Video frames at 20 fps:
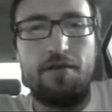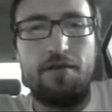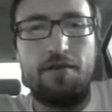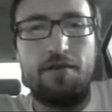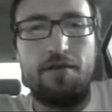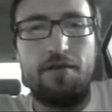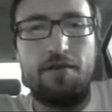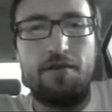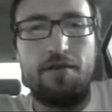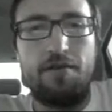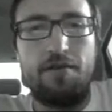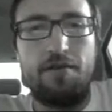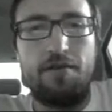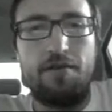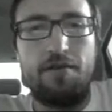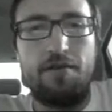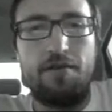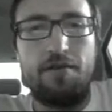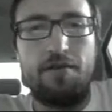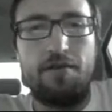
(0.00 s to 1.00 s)

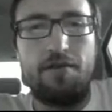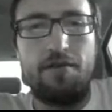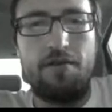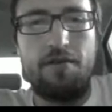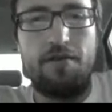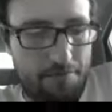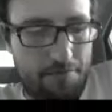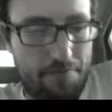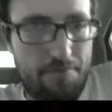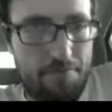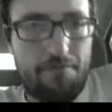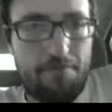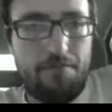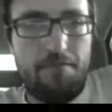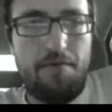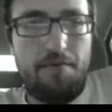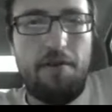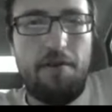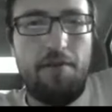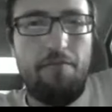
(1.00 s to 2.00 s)
and
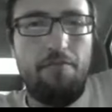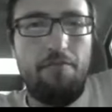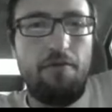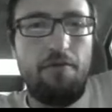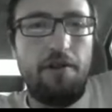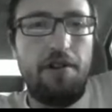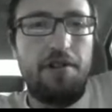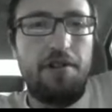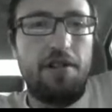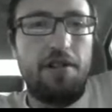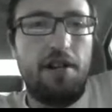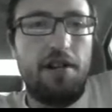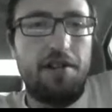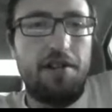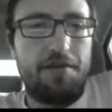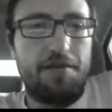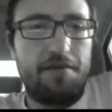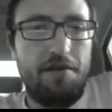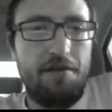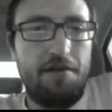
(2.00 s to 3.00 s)
breached last
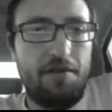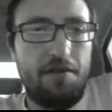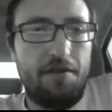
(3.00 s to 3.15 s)
row